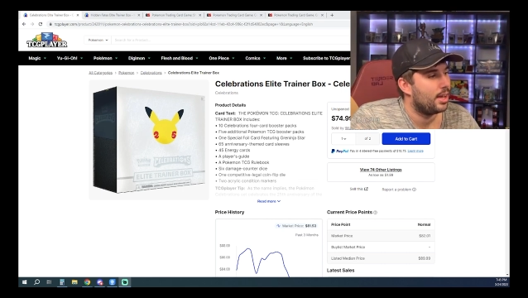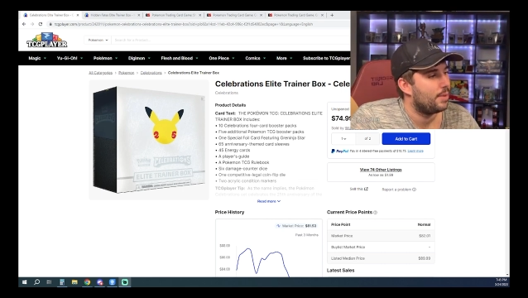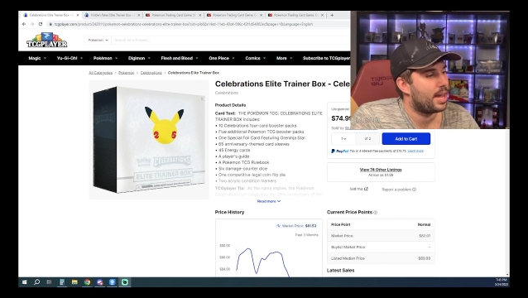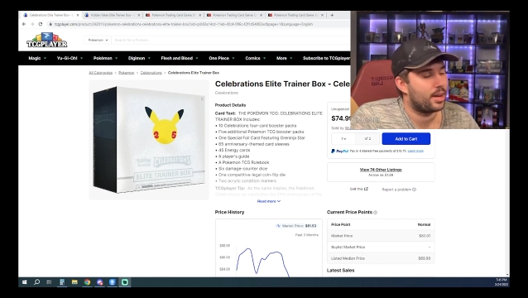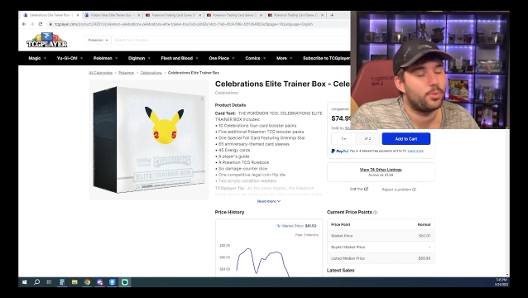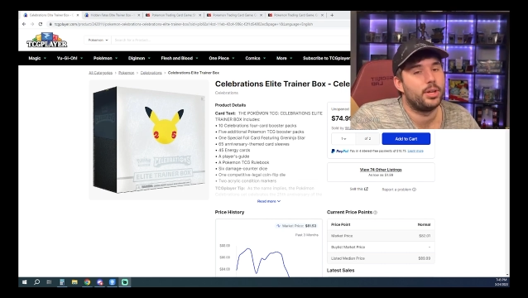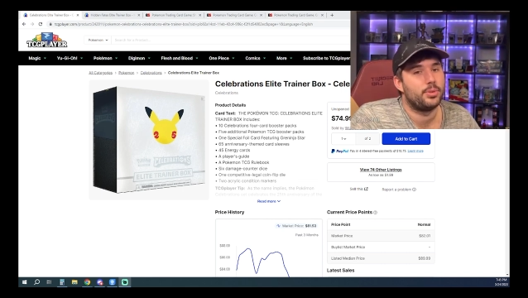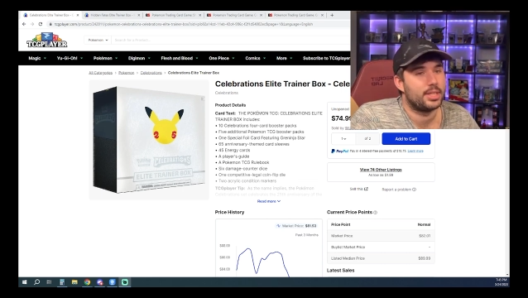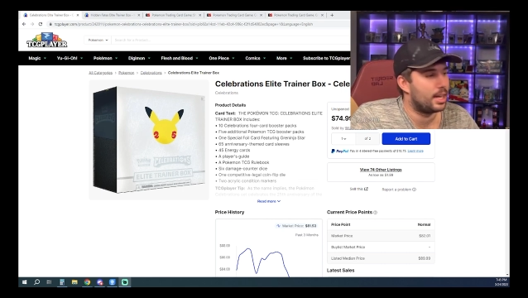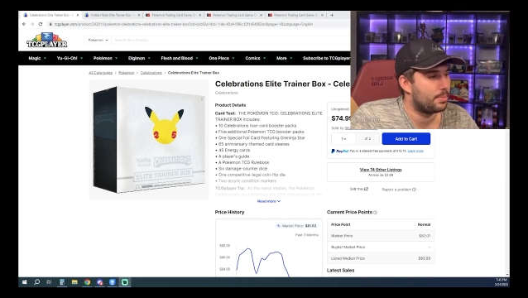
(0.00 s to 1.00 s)
back when it
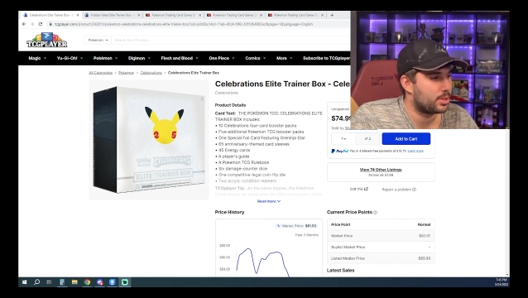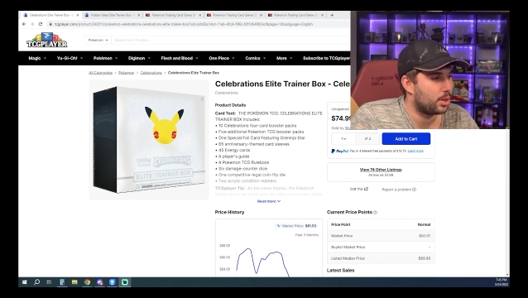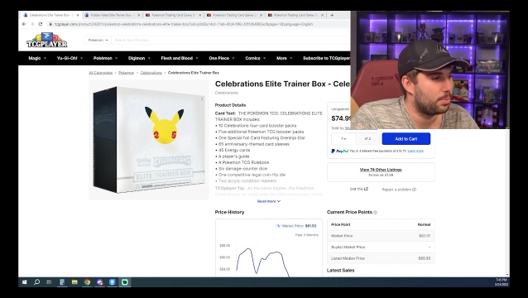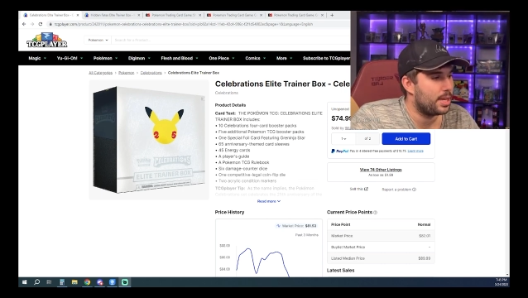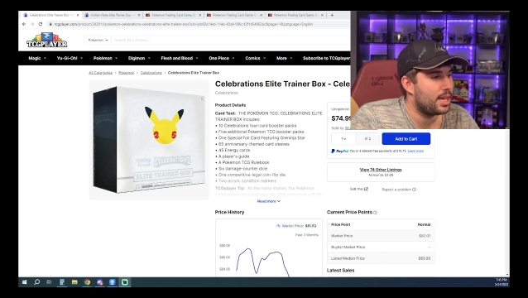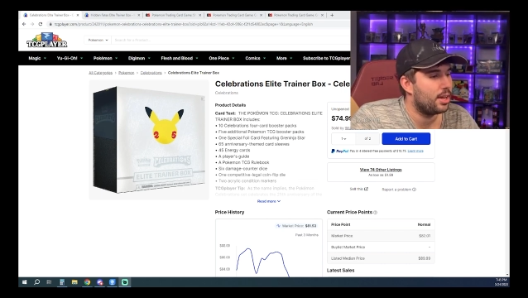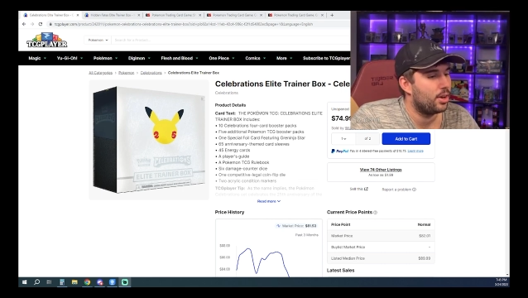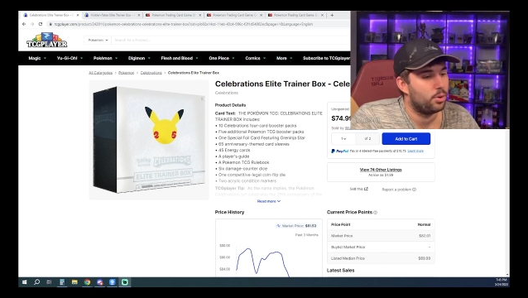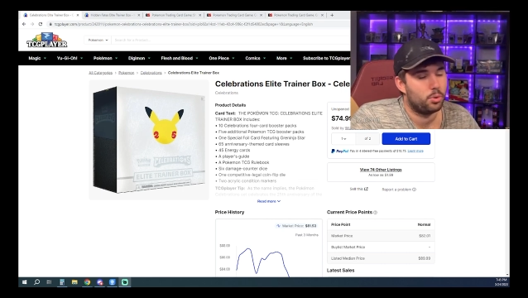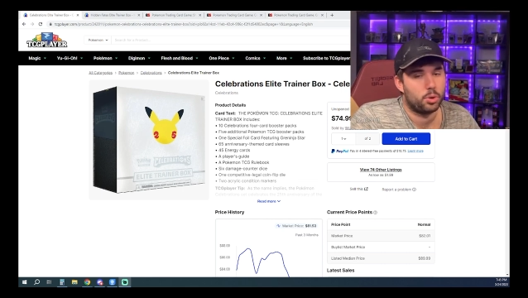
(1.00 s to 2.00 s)
was at MSRP,
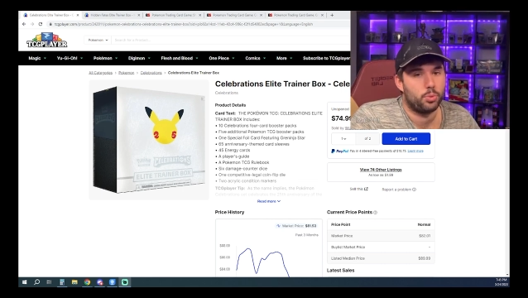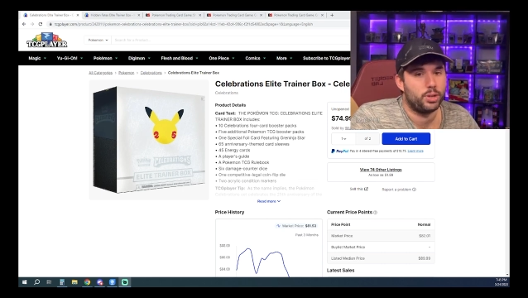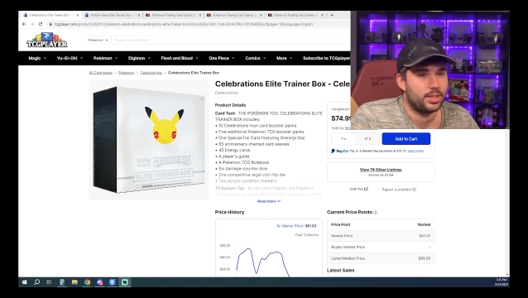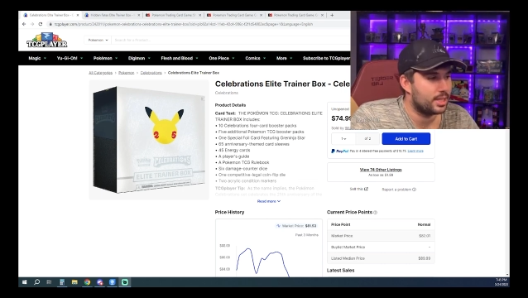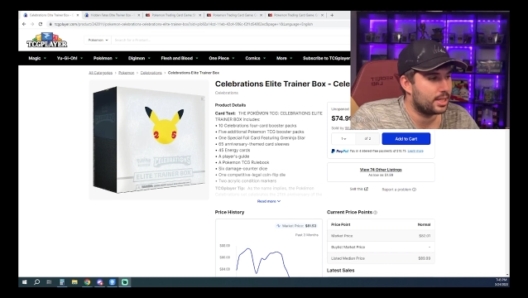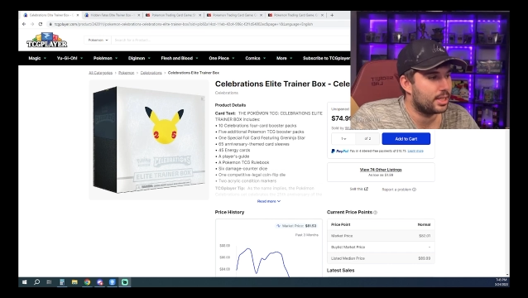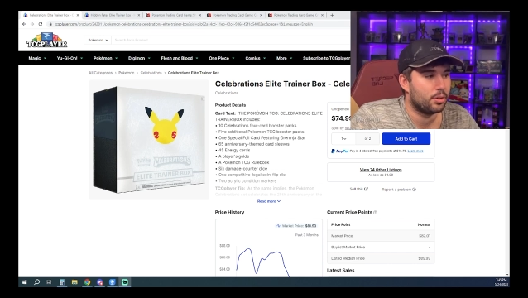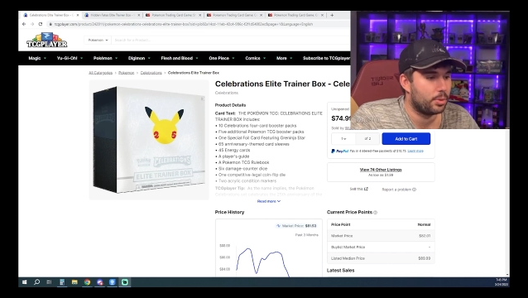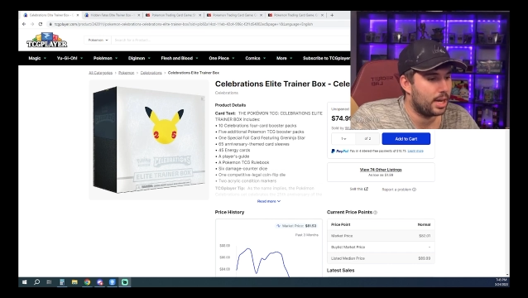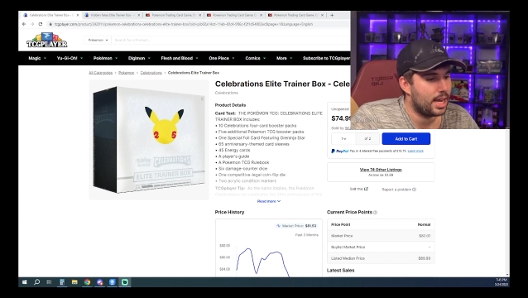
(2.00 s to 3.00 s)
or 160
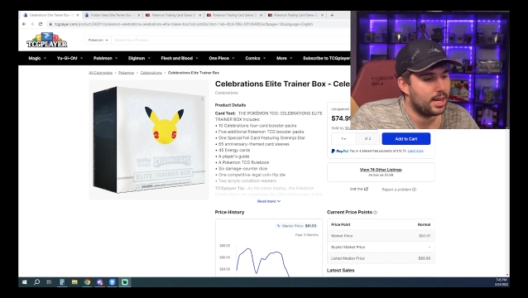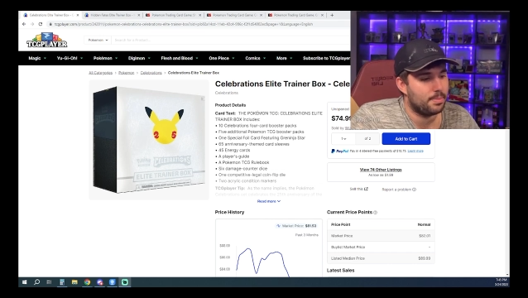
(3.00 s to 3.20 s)
or 180.